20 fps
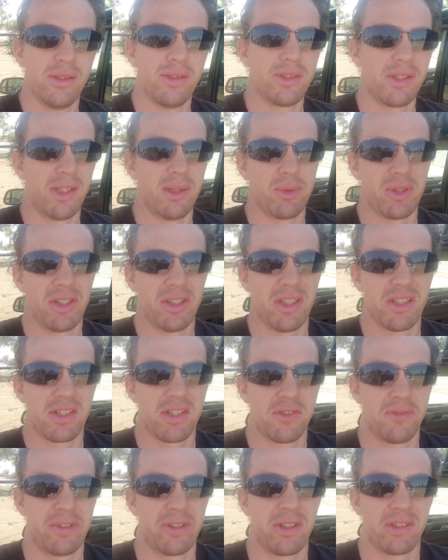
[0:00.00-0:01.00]
So yeah, I'm going to guess
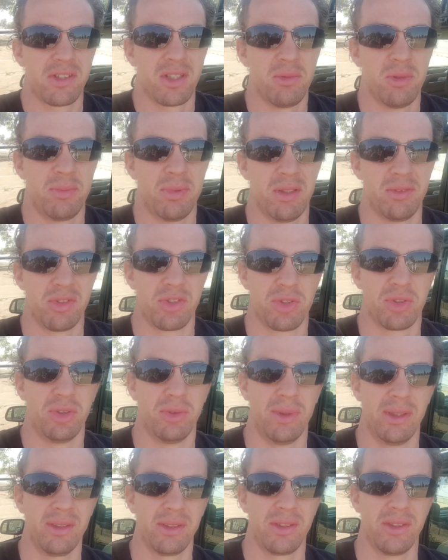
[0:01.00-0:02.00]
this video is going to be a bit of a
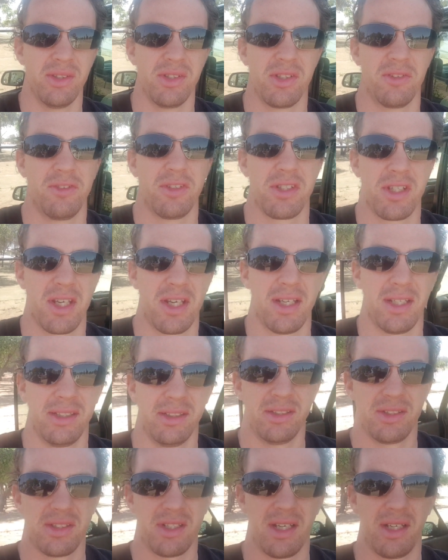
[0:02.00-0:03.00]
short one because if this car
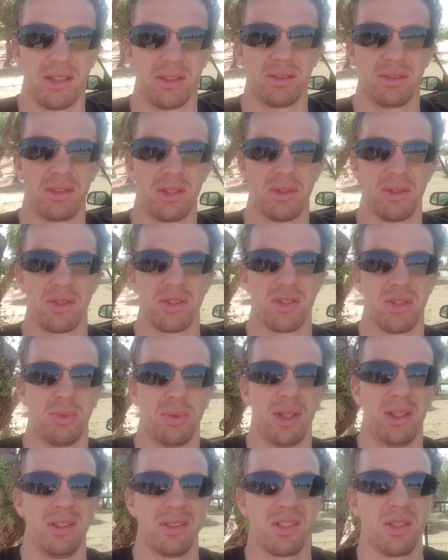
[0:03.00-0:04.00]
is going so
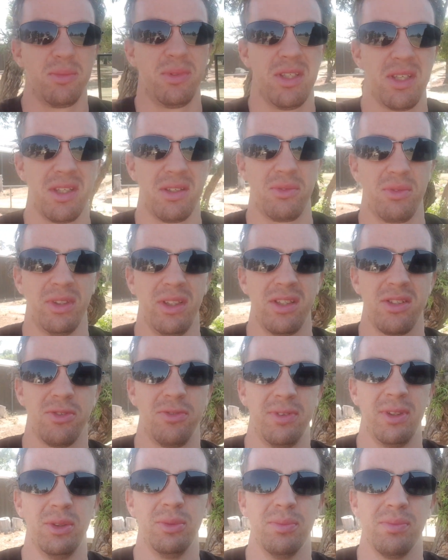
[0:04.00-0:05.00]
well, there's going to be nothing really to
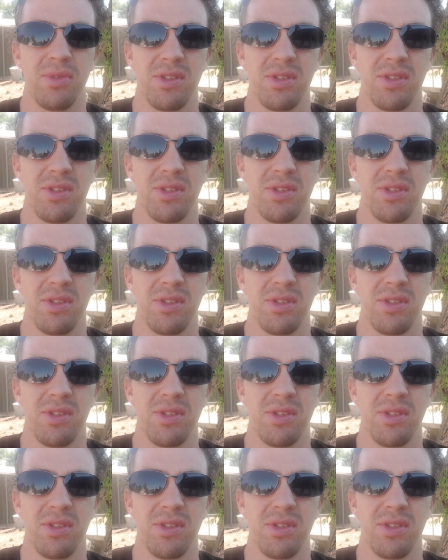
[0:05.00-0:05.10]
film.